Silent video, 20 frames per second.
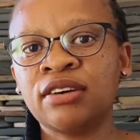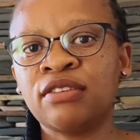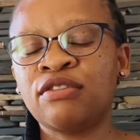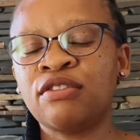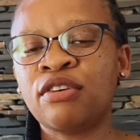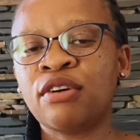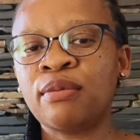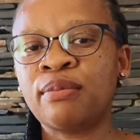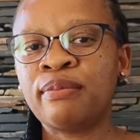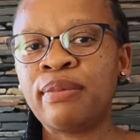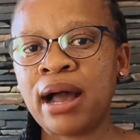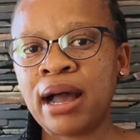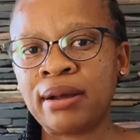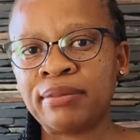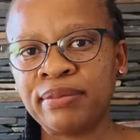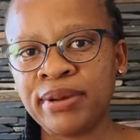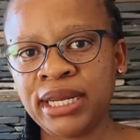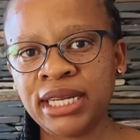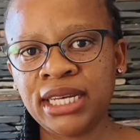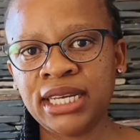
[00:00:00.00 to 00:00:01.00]
for
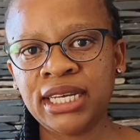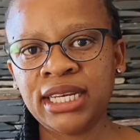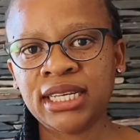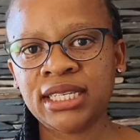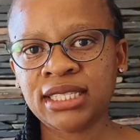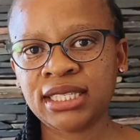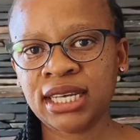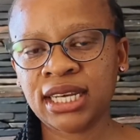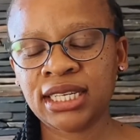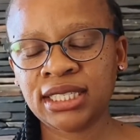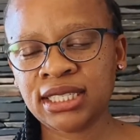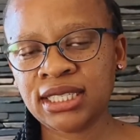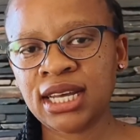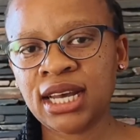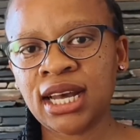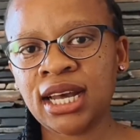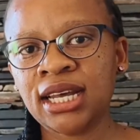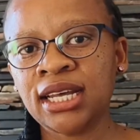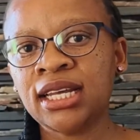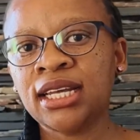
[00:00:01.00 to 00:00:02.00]
public
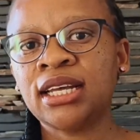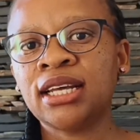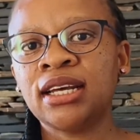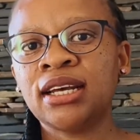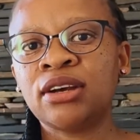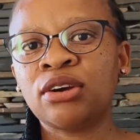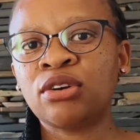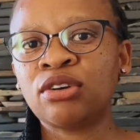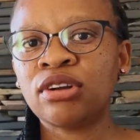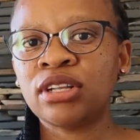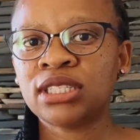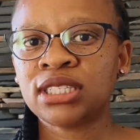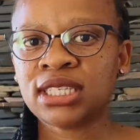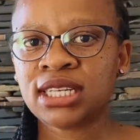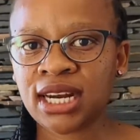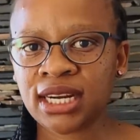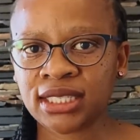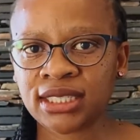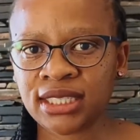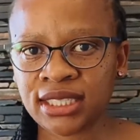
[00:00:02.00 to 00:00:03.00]
sector
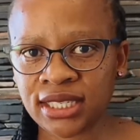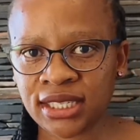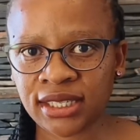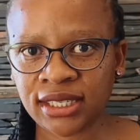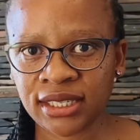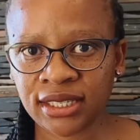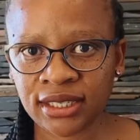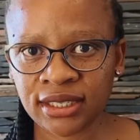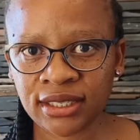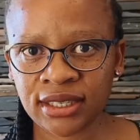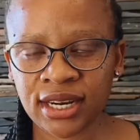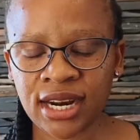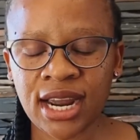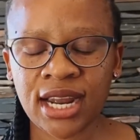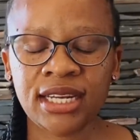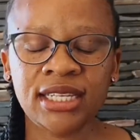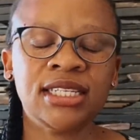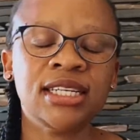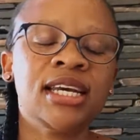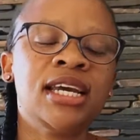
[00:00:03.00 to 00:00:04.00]
contracting,
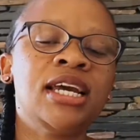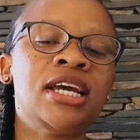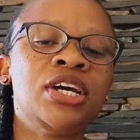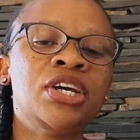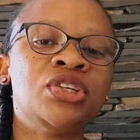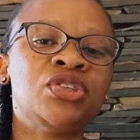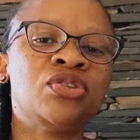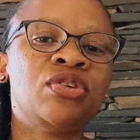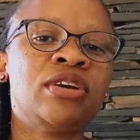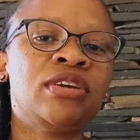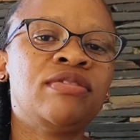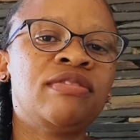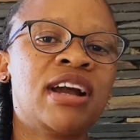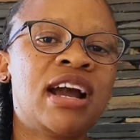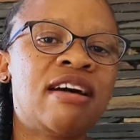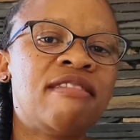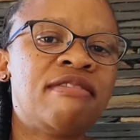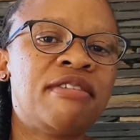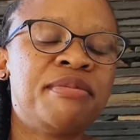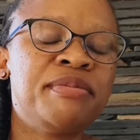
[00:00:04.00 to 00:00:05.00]
right? So if
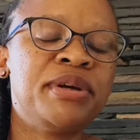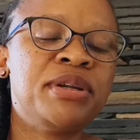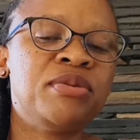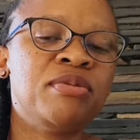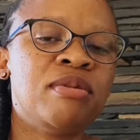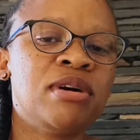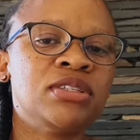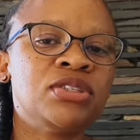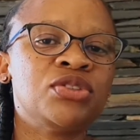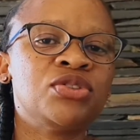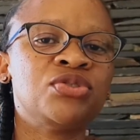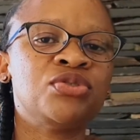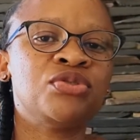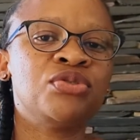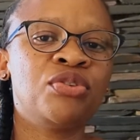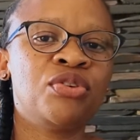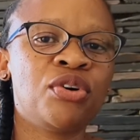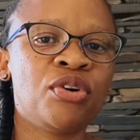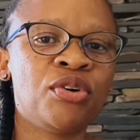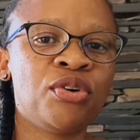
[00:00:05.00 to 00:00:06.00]
government wants to
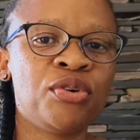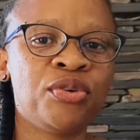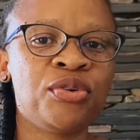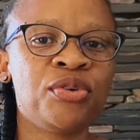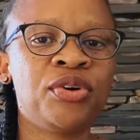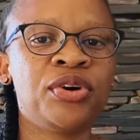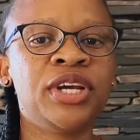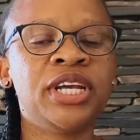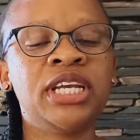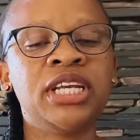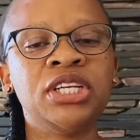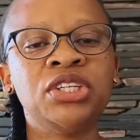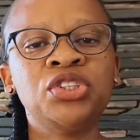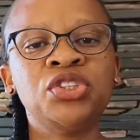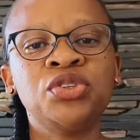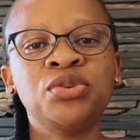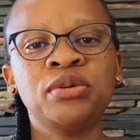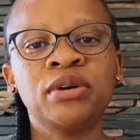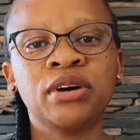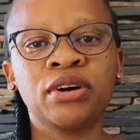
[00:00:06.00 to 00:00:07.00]
go
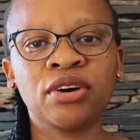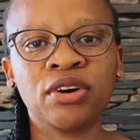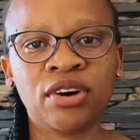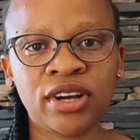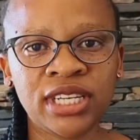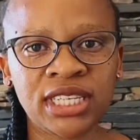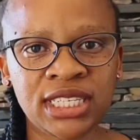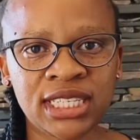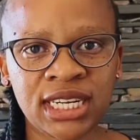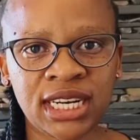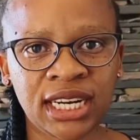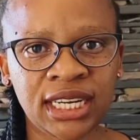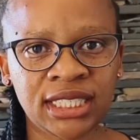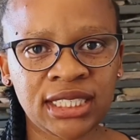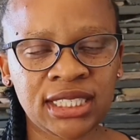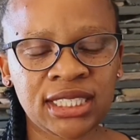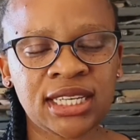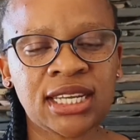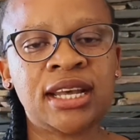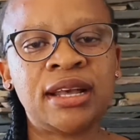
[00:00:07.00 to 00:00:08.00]
into a
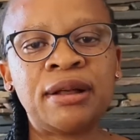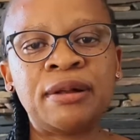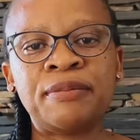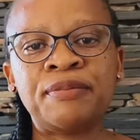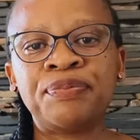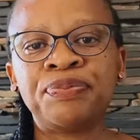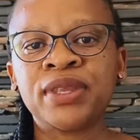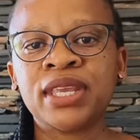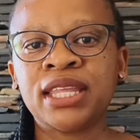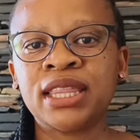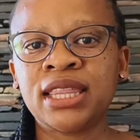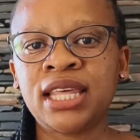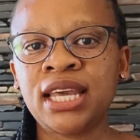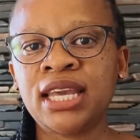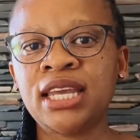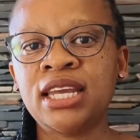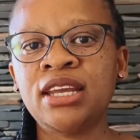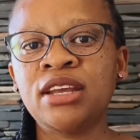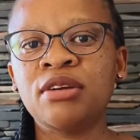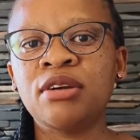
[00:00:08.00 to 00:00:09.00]
contract,
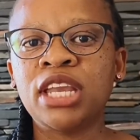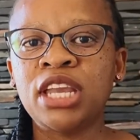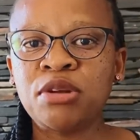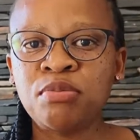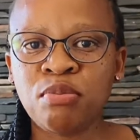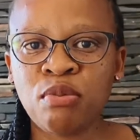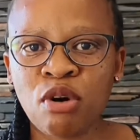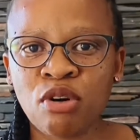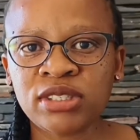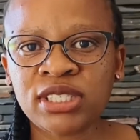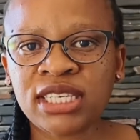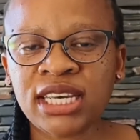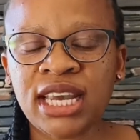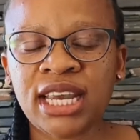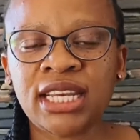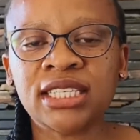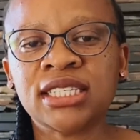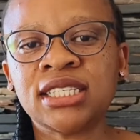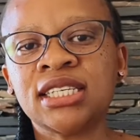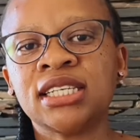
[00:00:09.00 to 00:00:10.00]
they in most
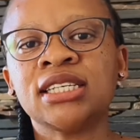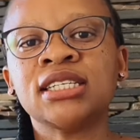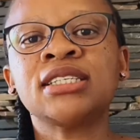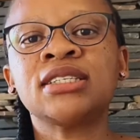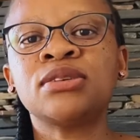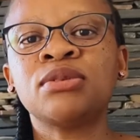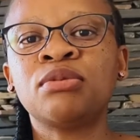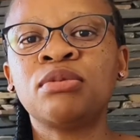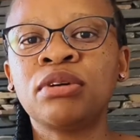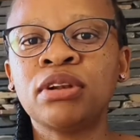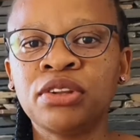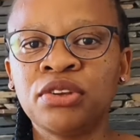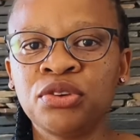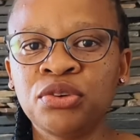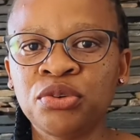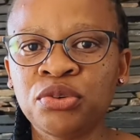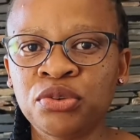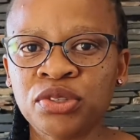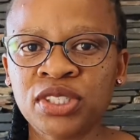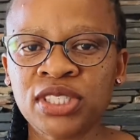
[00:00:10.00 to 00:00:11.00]
cases will
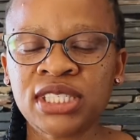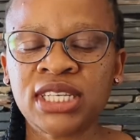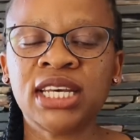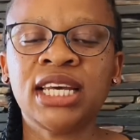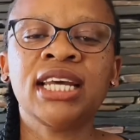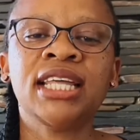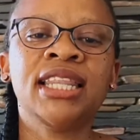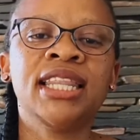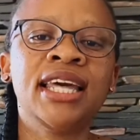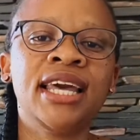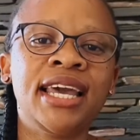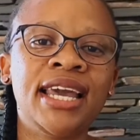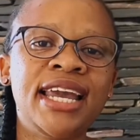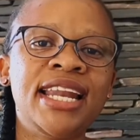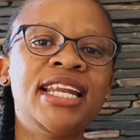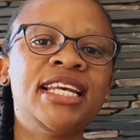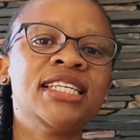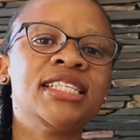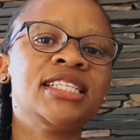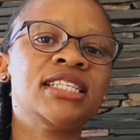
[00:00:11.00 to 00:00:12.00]
use the
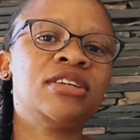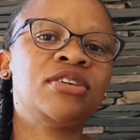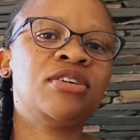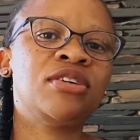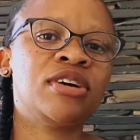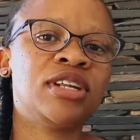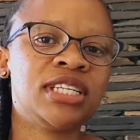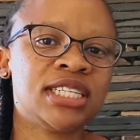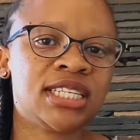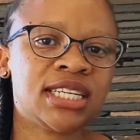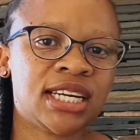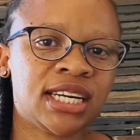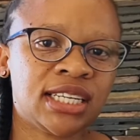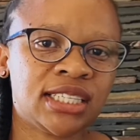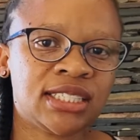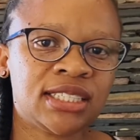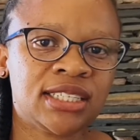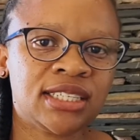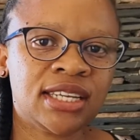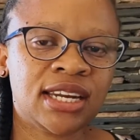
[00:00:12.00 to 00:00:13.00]
NEC
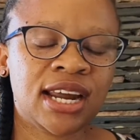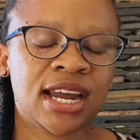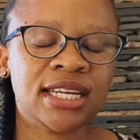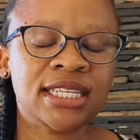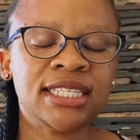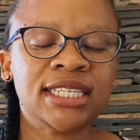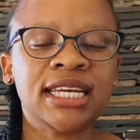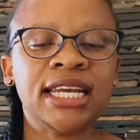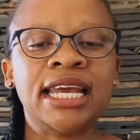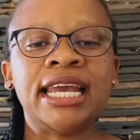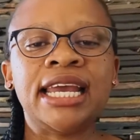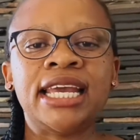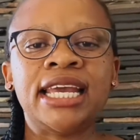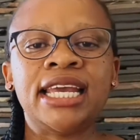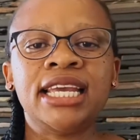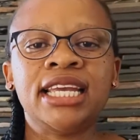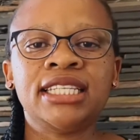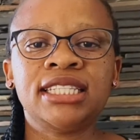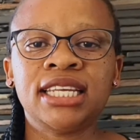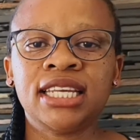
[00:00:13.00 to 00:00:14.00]
contract, right?
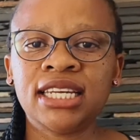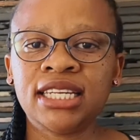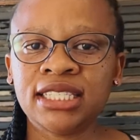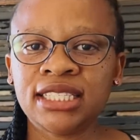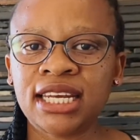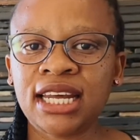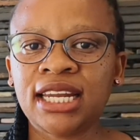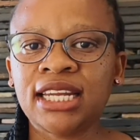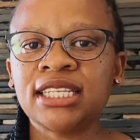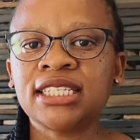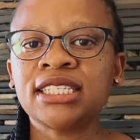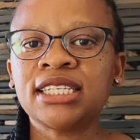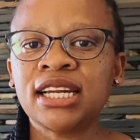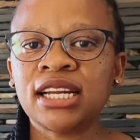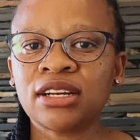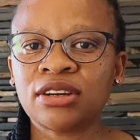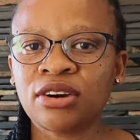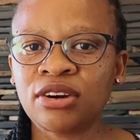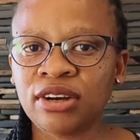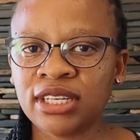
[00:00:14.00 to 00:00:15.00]
It's an
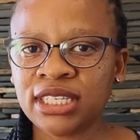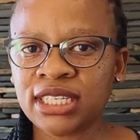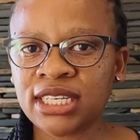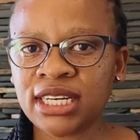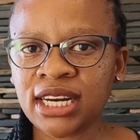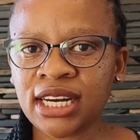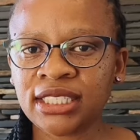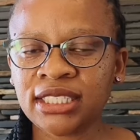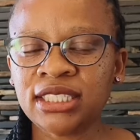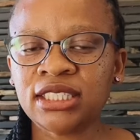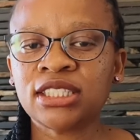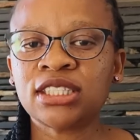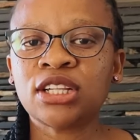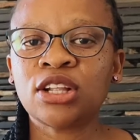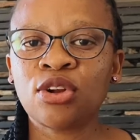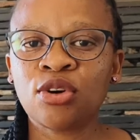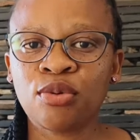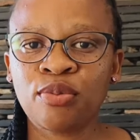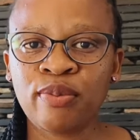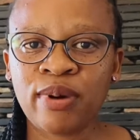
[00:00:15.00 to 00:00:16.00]
international contract, it's
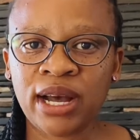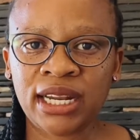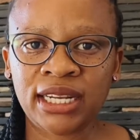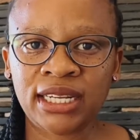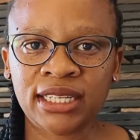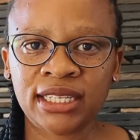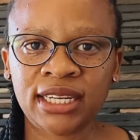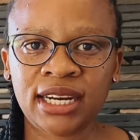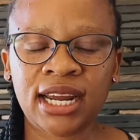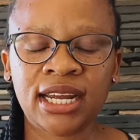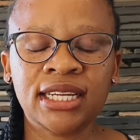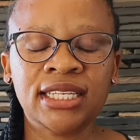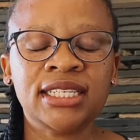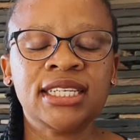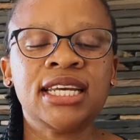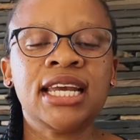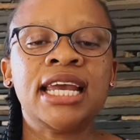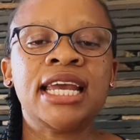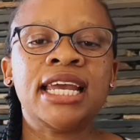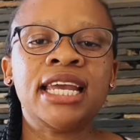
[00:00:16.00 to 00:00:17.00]
global, right?
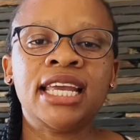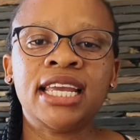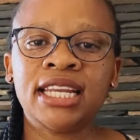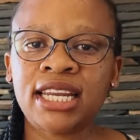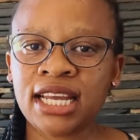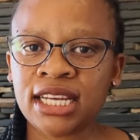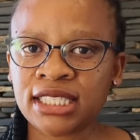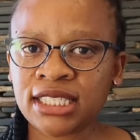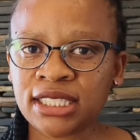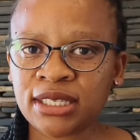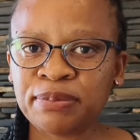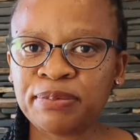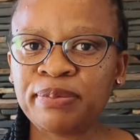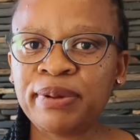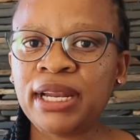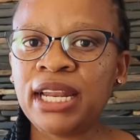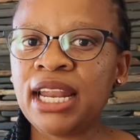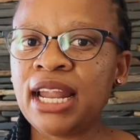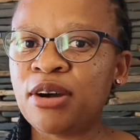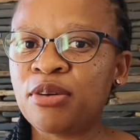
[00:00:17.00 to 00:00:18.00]
It has
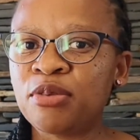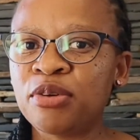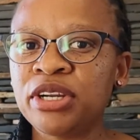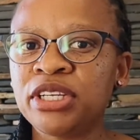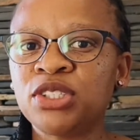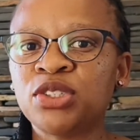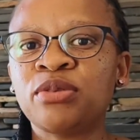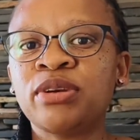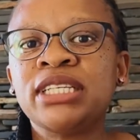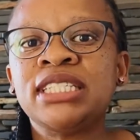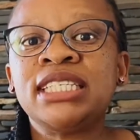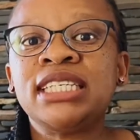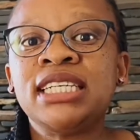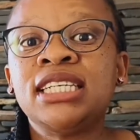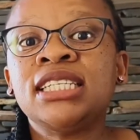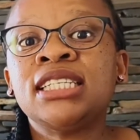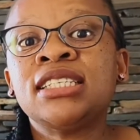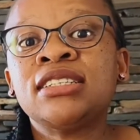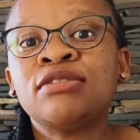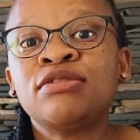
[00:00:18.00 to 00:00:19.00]
simple language, so it's
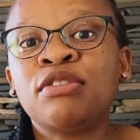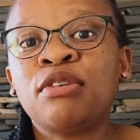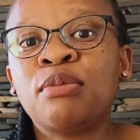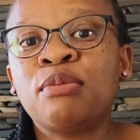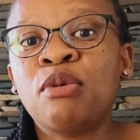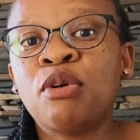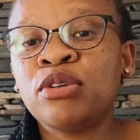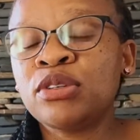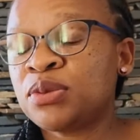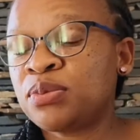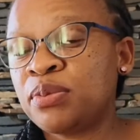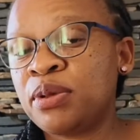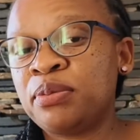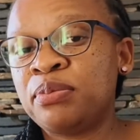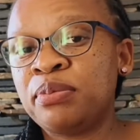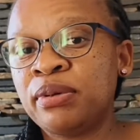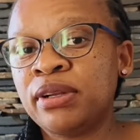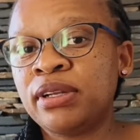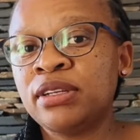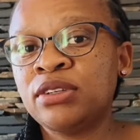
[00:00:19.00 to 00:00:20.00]
easy for most
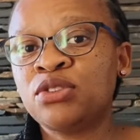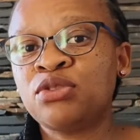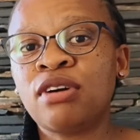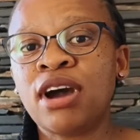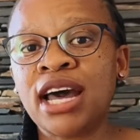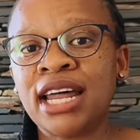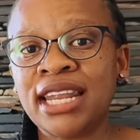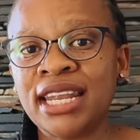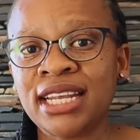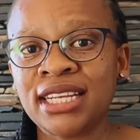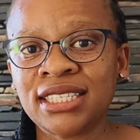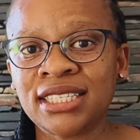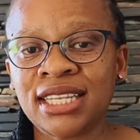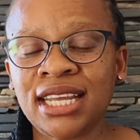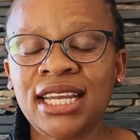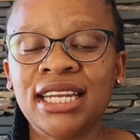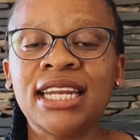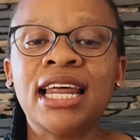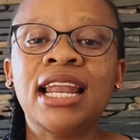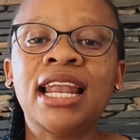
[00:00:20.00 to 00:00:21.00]
people to
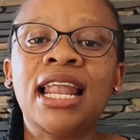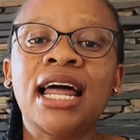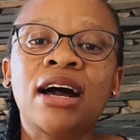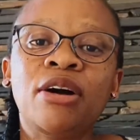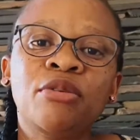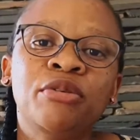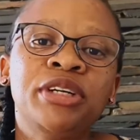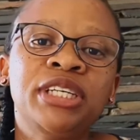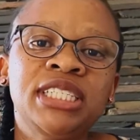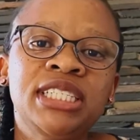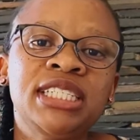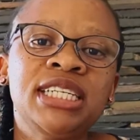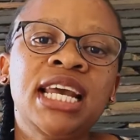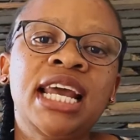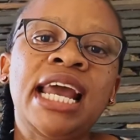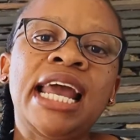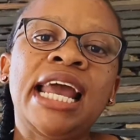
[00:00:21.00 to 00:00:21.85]
understand the language